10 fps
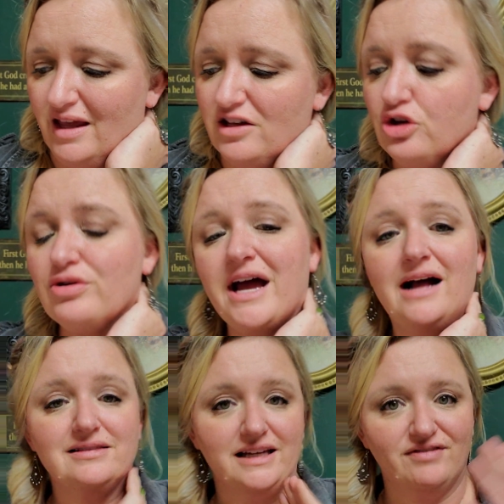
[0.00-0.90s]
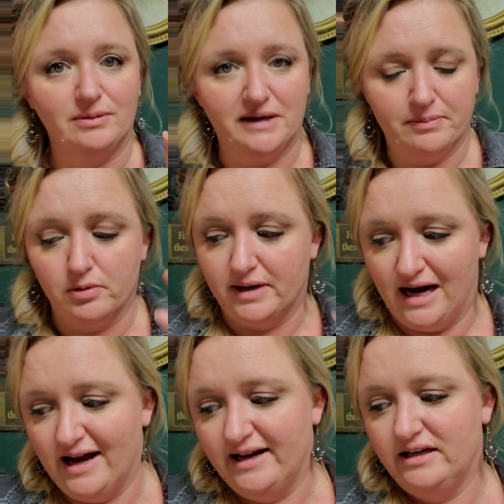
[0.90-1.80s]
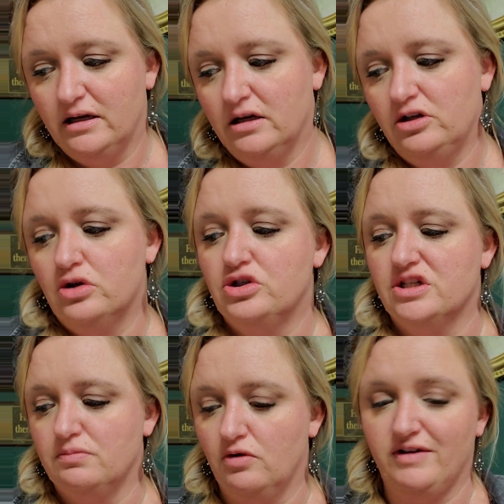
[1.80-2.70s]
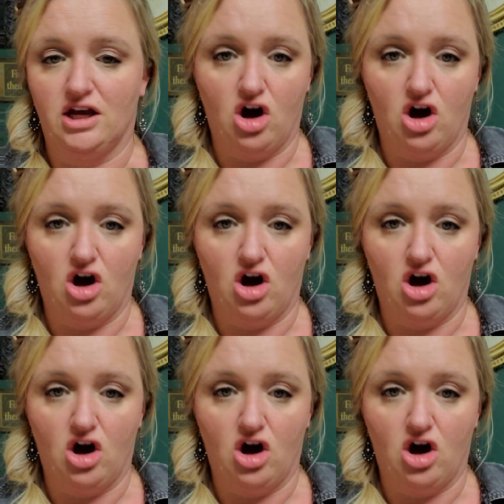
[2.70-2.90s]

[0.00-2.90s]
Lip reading: You're not leaving people behind. You're just moving